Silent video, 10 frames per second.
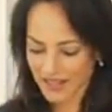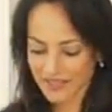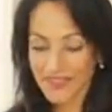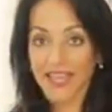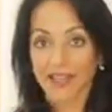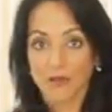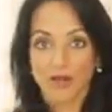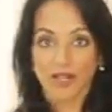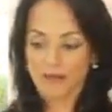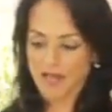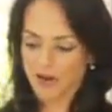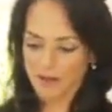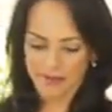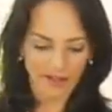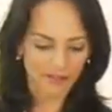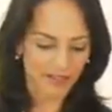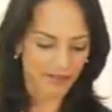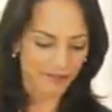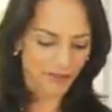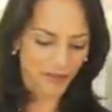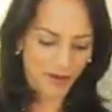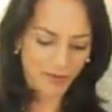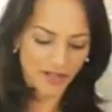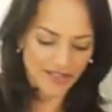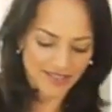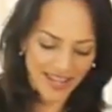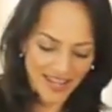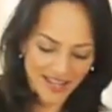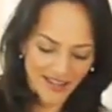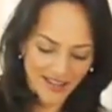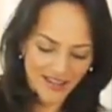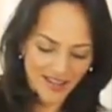And then we're going to make crepes out of it. So I'm going to take,